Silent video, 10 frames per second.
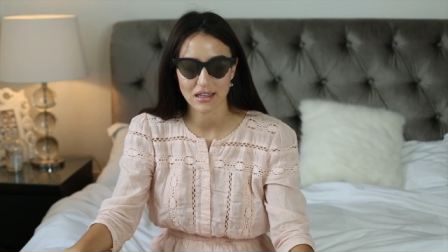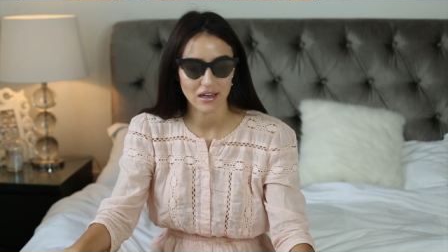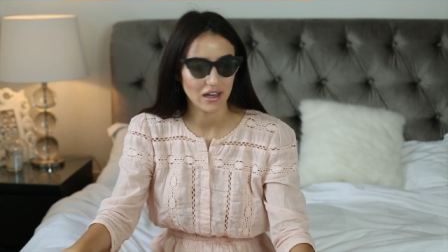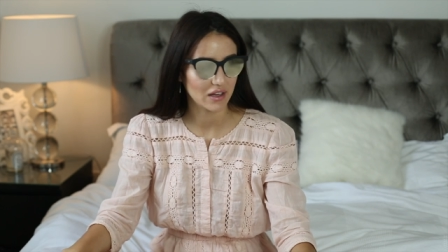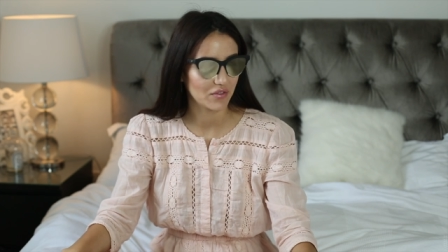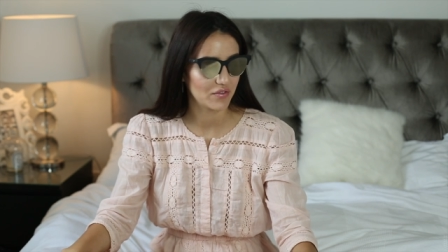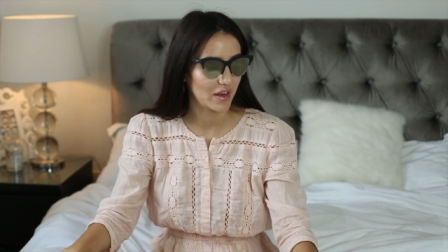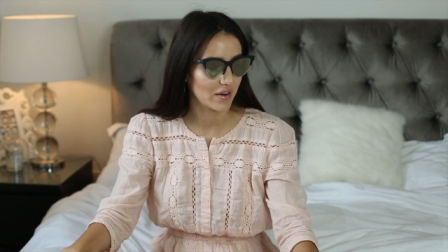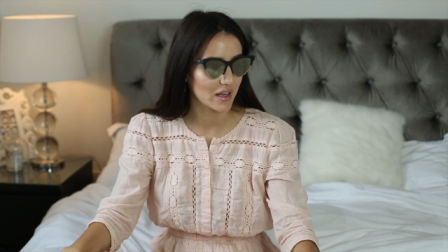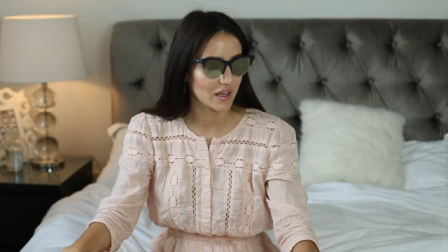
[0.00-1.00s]
They're like
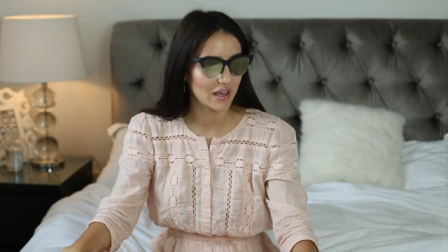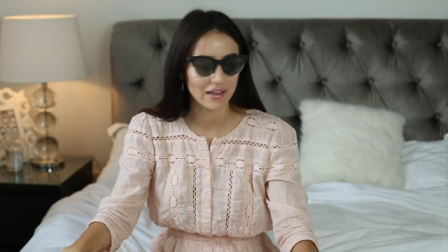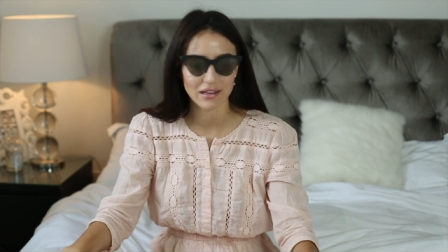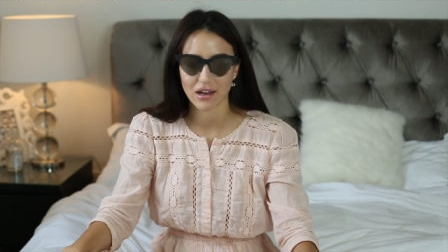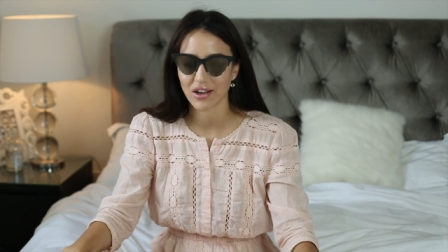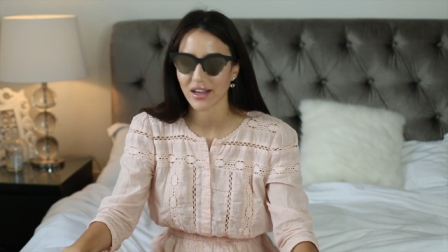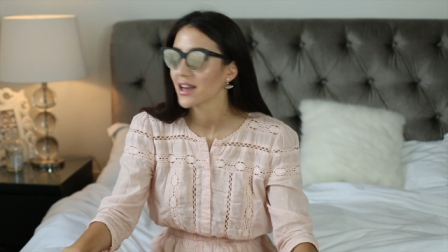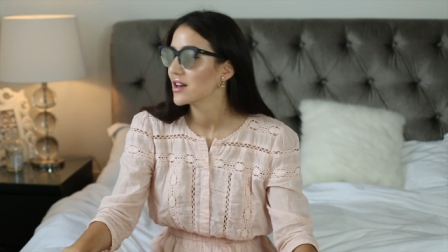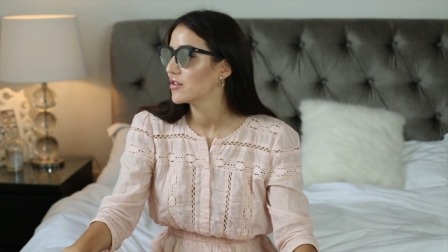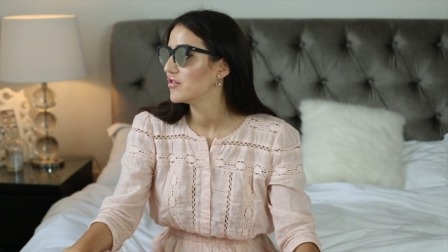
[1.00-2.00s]
very cat eye,
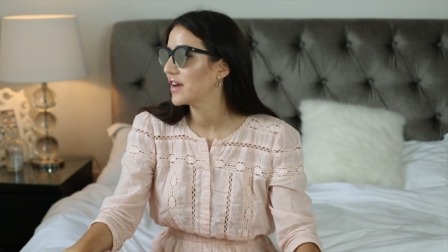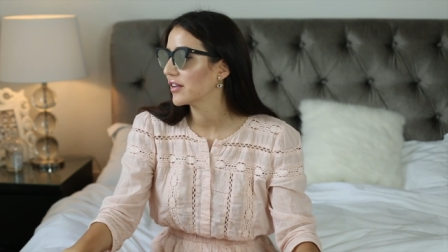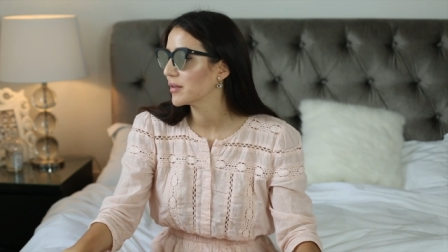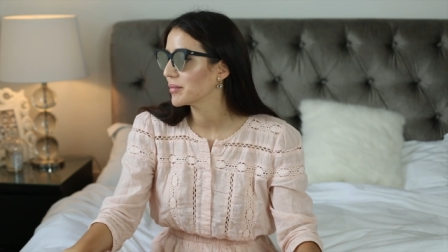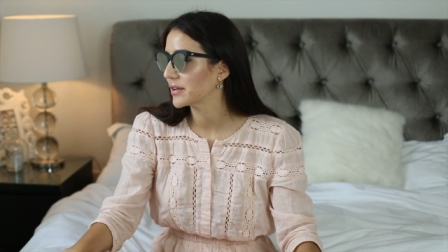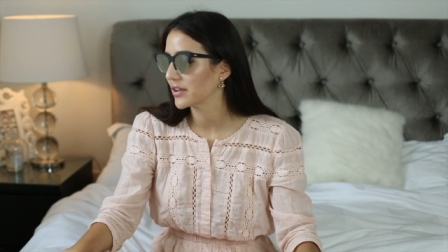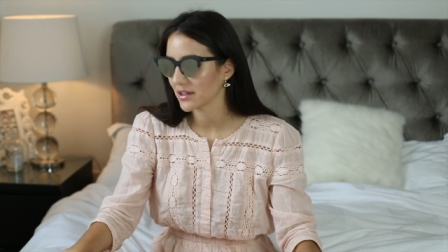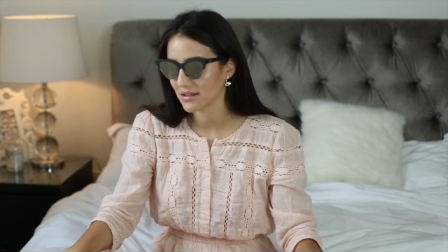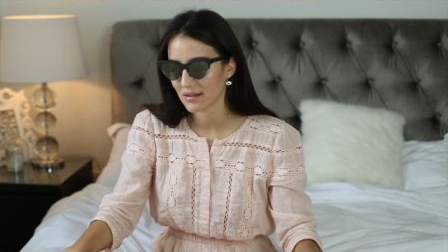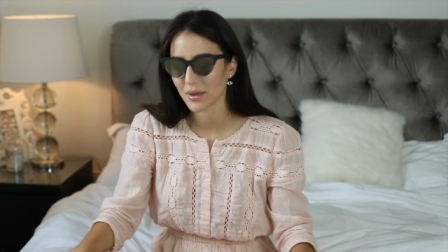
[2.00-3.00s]
very
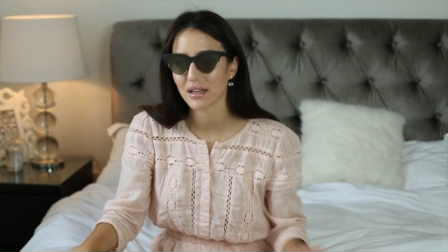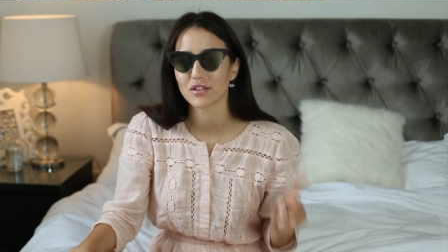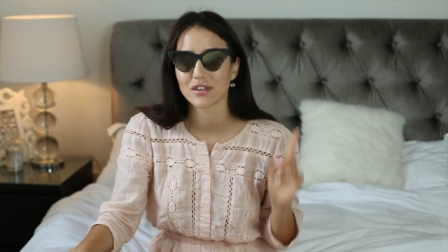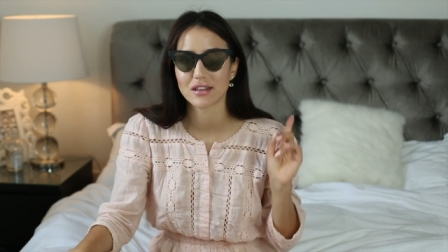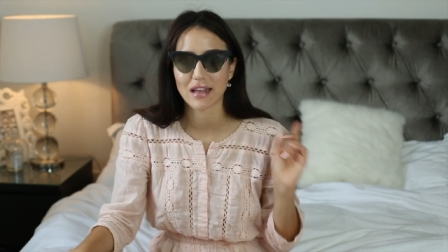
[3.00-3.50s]
mirrored, similar to the